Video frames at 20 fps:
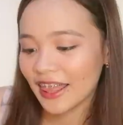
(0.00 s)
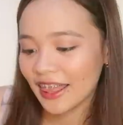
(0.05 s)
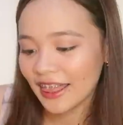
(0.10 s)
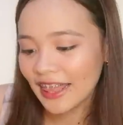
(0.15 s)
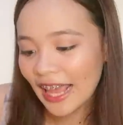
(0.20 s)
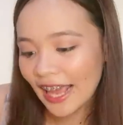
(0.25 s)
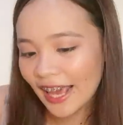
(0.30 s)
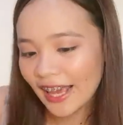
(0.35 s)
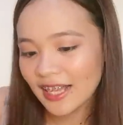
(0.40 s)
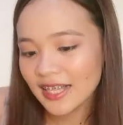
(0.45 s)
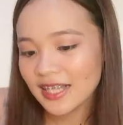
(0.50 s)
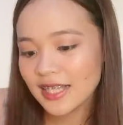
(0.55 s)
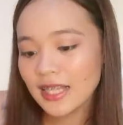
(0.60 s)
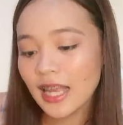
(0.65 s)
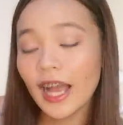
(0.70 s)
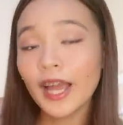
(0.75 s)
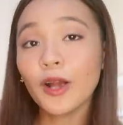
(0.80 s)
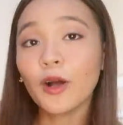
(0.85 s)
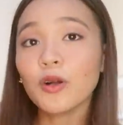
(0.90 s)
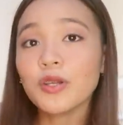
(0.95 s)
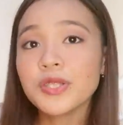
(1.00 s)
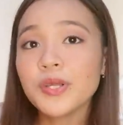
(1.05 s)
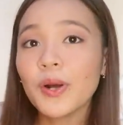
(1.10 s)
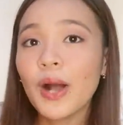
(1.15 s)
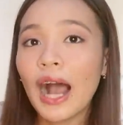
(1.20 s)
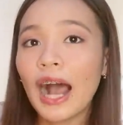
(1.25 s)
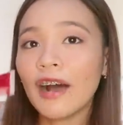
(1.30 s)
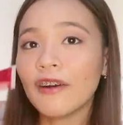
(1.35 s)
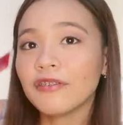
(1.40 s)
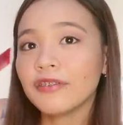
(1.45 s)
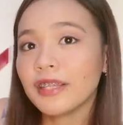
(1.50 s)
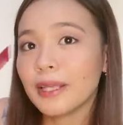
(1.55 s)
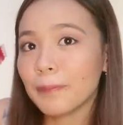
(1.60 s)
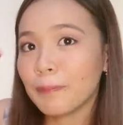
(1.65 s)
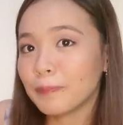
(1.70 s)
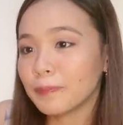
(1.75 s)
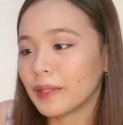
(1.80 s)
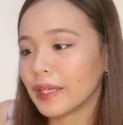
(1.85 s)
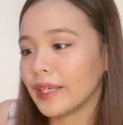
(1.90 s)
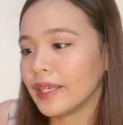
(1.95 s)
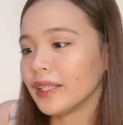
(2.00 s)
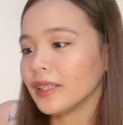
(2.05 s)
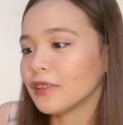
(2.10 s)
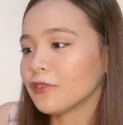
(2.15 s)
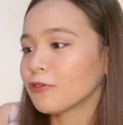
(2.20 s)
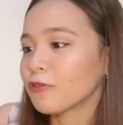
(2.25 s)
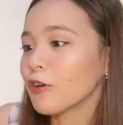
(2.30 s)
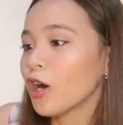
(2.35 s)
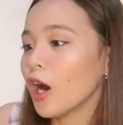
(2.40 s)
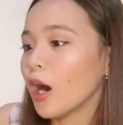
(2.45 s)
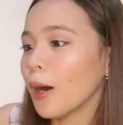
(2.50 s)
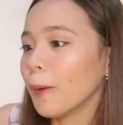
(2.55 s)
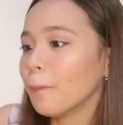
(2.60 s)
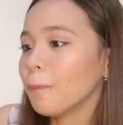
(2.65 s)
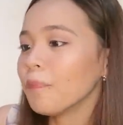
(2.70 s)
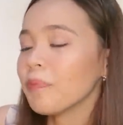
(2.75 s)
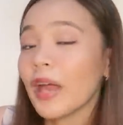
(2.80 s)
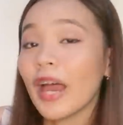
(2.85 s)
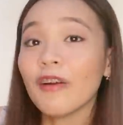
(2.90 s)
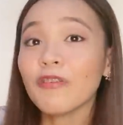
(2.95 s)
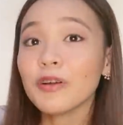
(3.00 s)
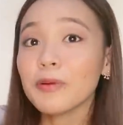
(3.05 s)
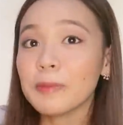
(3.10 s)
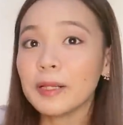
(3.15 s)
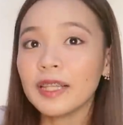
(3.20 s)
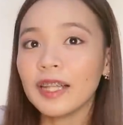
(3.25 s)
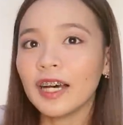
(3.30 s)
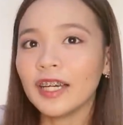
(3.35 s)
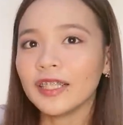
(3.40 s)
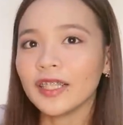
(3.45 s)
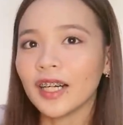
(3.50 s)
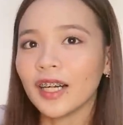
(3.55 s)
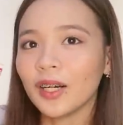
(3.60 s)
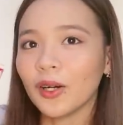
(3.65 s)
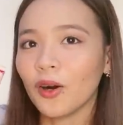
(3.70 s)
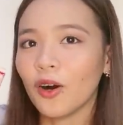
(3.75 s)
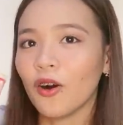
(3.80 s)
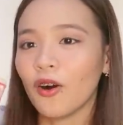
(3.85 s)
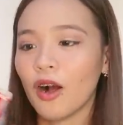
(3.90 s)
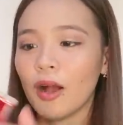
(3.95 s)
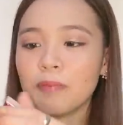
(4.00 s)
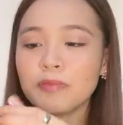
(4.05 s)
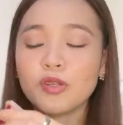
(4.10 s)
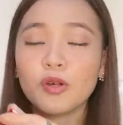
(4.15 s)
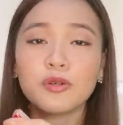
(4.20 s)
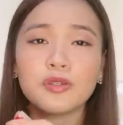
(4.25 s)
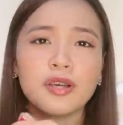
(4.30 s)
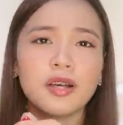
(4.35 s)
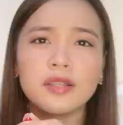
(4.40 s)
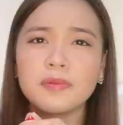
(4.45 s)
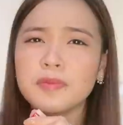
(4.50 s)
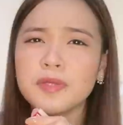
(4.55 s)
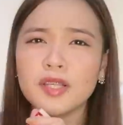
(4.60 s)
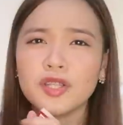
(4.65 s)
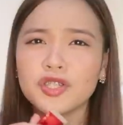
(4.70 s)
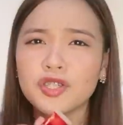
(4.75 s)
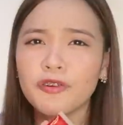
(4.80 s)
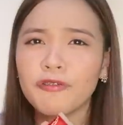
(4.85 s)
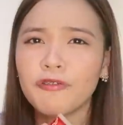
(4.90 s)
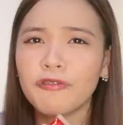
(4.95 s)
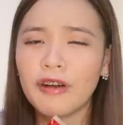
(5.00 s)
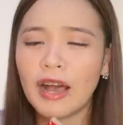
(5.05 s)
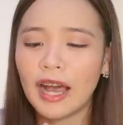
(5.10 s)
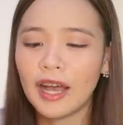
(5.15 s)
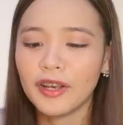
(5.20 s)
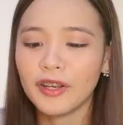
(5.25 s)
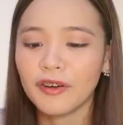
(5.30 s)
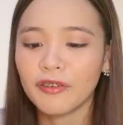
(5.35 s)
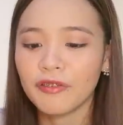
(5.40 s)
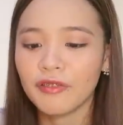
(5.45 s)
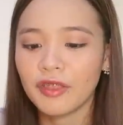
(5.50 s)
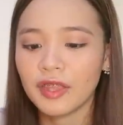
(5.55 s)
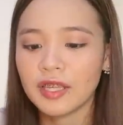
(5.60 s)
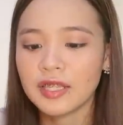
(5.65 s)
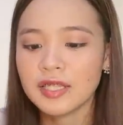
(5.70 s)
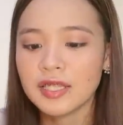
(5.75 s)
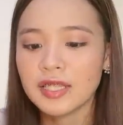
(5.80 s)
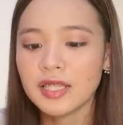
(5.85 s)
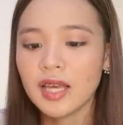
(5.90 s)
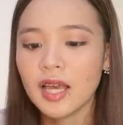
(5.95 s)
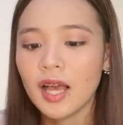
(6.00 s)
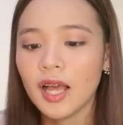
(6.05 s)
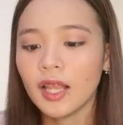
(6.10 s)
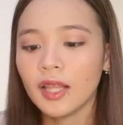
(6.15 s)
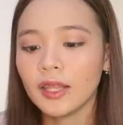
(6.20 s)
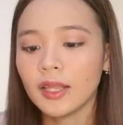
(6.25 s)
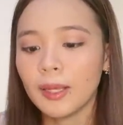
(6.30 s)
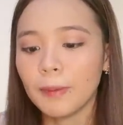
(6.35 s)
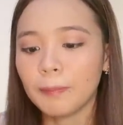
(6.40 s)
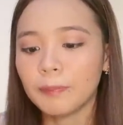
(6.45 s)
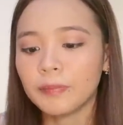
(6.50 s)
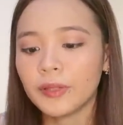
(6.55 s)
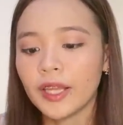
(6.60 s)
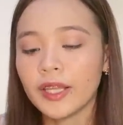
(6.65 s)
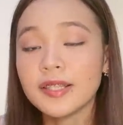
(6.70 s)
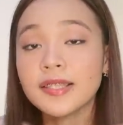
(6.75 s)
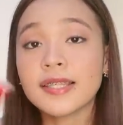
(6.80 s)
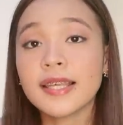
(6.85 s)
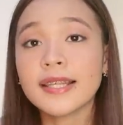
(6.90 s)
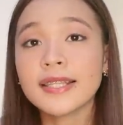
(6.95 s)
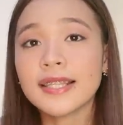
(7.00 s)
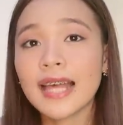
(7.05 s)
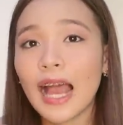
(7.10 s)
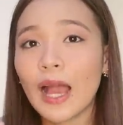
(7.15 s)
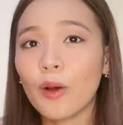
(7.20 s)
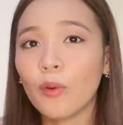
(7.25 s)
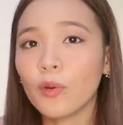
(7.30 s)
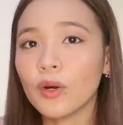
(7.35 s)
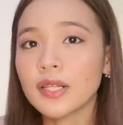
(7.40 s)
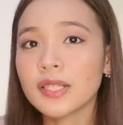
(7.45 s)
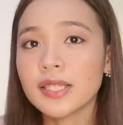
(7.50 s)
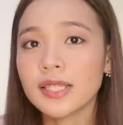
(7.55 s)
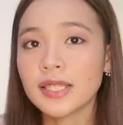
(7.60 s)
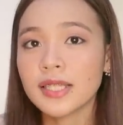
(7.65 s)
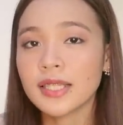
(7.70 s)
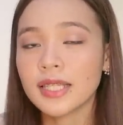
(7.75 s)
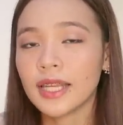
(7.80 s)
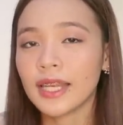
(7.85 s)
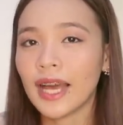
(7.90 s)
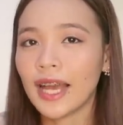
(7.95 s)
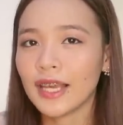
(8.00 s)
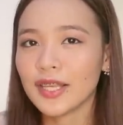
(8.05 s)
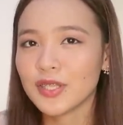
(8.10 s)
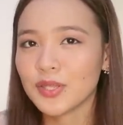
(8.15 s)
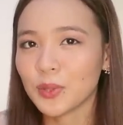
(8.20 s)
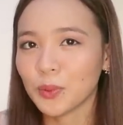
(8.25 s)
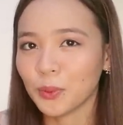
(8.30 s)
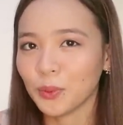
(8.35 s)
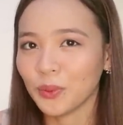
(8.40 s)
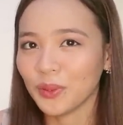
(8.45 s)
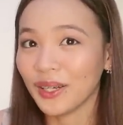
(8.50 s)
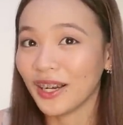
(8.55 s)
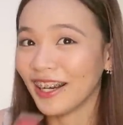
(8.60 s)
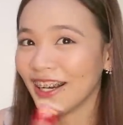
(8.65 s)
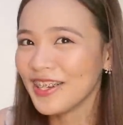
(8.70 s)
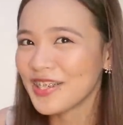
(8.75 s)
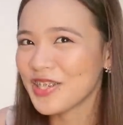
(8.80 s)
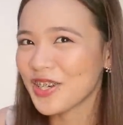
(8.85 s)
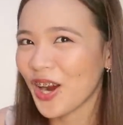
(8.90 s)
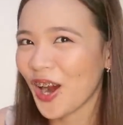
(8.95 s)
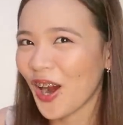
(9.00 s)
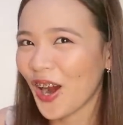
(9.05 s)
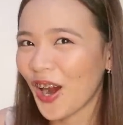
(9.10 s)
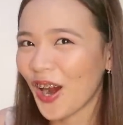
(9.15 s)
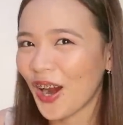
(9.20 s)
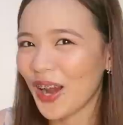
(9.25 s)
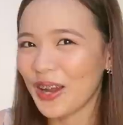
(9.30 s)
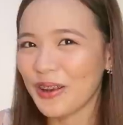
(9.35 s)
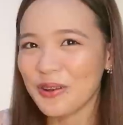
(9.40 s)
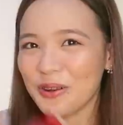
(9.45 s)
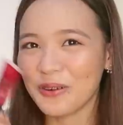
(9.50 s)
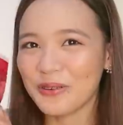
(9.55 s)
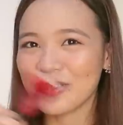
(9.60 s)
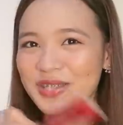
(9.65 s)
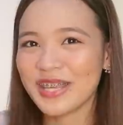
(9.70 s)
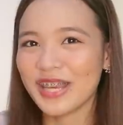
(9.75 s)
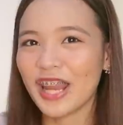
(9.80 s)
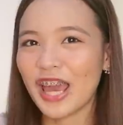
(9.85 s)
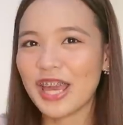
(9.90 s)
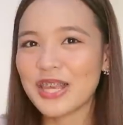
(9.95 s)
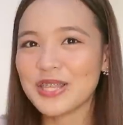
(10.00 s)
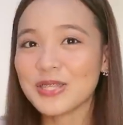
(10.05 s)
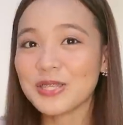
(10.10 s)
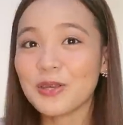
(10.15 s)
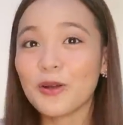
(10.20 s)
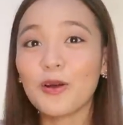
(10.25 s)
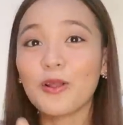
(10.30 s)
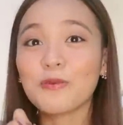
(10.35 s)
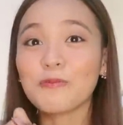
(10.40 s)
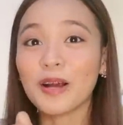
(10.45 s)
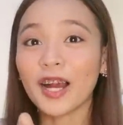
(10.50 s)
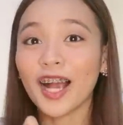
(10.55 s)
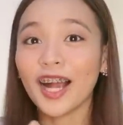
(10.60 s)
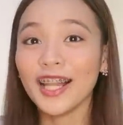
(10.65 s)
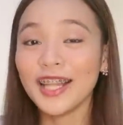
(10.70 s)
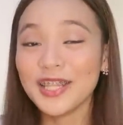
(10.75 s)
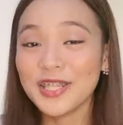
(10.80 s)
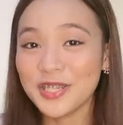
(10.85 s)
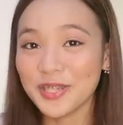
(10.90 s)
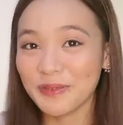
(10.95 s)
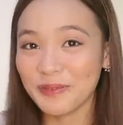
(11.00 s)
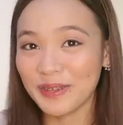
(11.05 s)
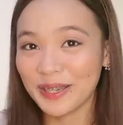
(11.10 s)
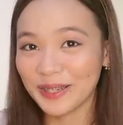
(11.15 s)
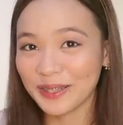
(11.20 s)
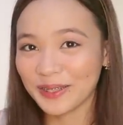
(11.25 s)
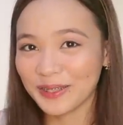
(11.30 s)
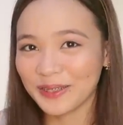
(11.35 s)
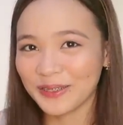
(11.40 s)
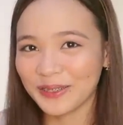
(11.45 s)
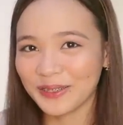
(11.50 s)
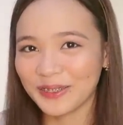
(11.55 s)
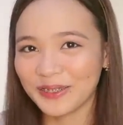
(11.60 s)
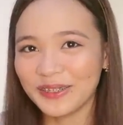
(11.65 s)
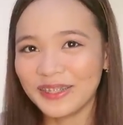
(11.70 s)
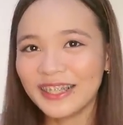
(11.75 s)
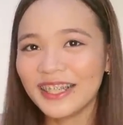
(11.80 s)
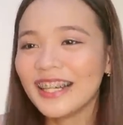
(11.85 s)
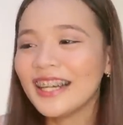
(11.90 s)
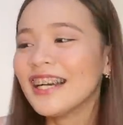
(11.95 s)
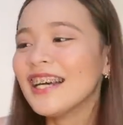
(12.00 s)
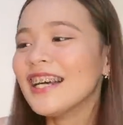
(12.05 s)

Next, I also have lip tint from Everbelana. Oh, I'm such a fan of this lip tint since I was in high school. Char! I was in high school. Mag-college na ba ako.